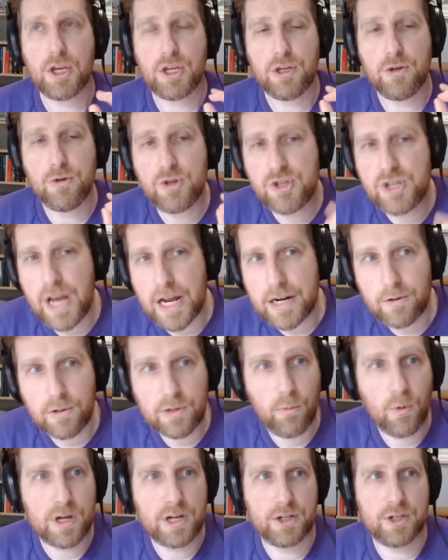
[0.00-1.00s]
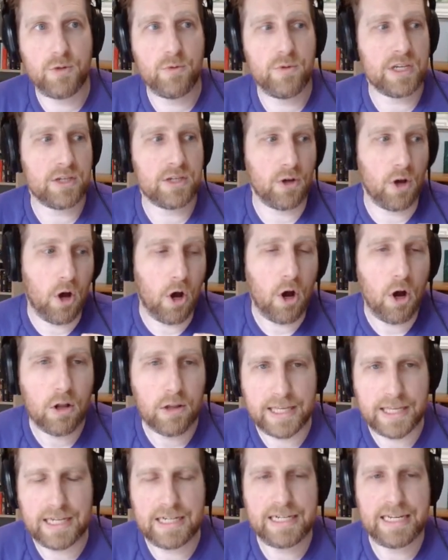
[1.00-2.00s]
You generally want to do this
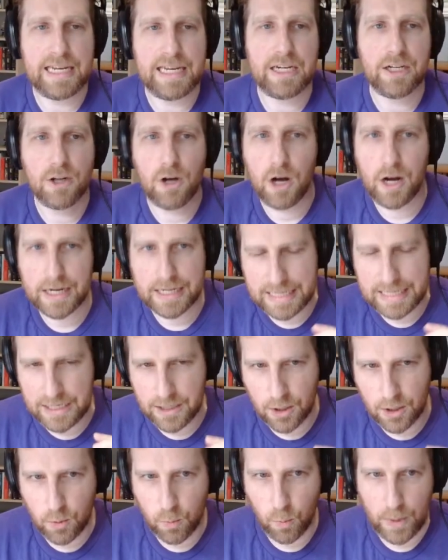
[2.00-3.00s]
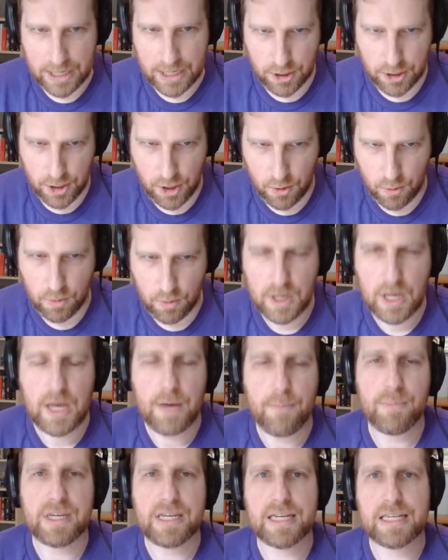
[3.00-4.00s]
all in an incognito window
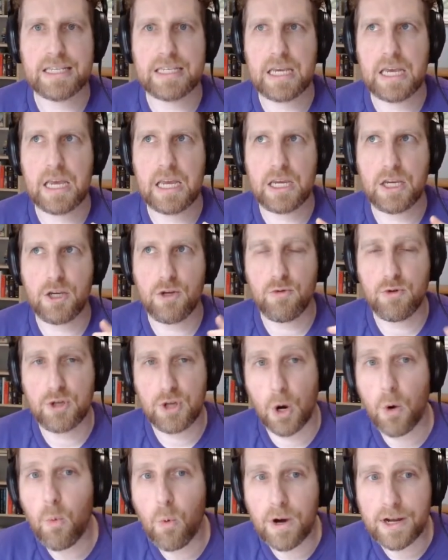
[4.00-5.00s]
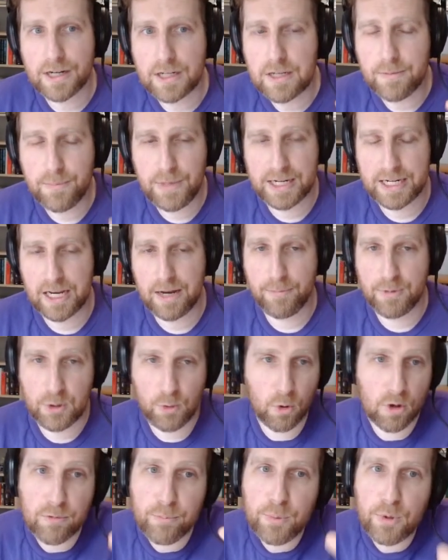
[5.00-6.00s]
because you don't want it to pick up
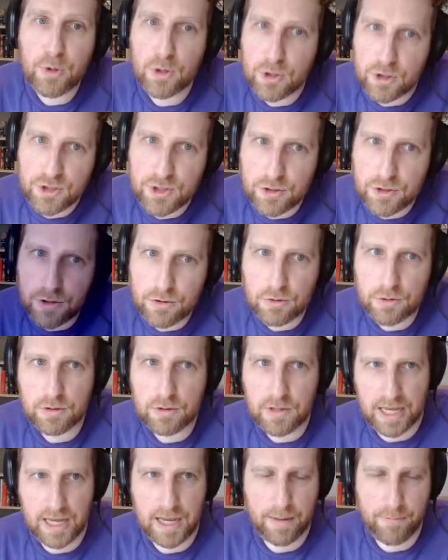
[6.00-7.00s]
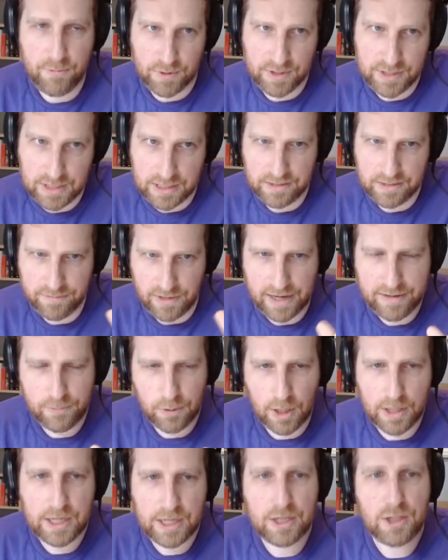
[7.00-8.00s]
your personal M365
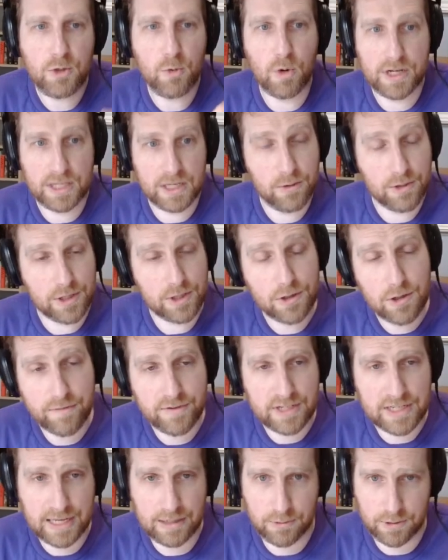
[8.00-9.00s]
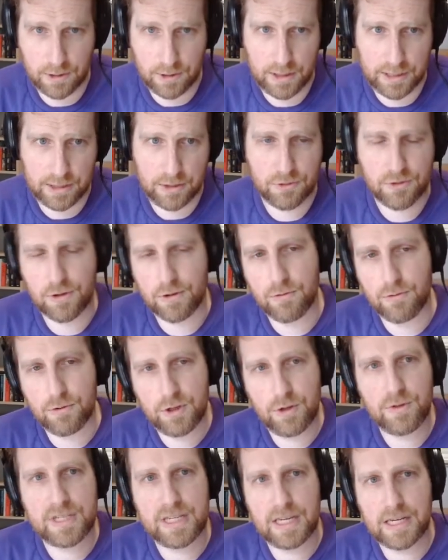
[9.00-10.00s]
login. You want to use the service accounts login. So you
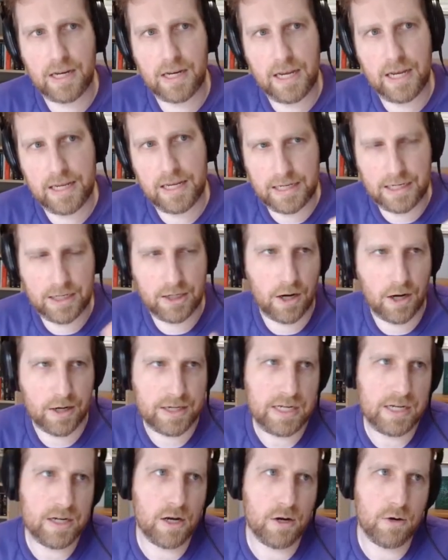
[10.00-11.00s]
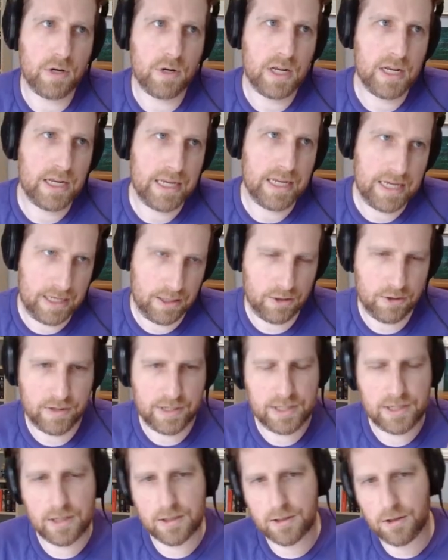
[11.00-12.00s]
do this in incognito, hit your
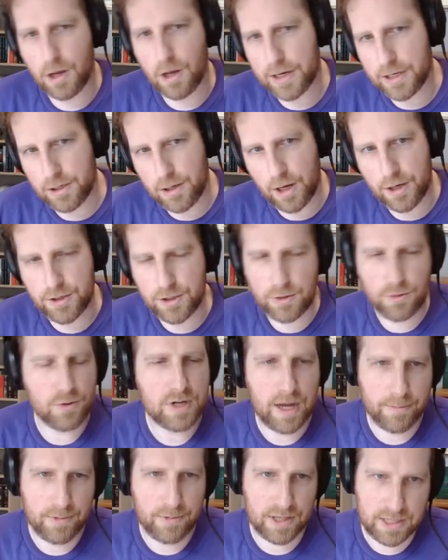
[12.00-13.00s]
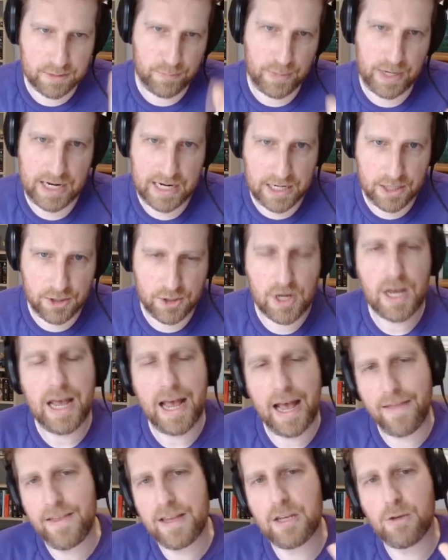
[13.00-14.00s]
instance login.do, come to this page,
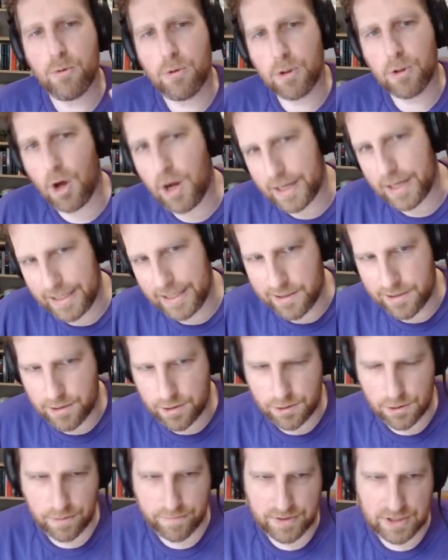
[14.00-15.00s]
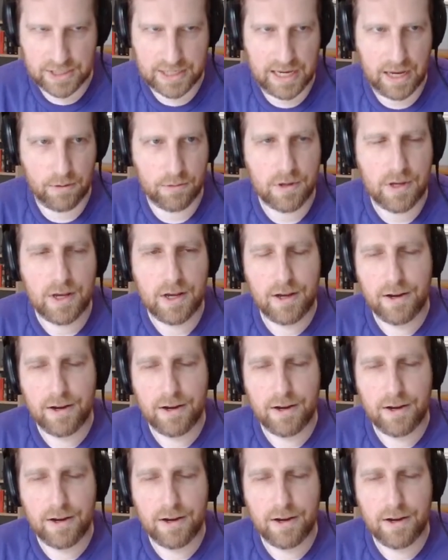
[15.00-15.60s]
and then you log in as the service account.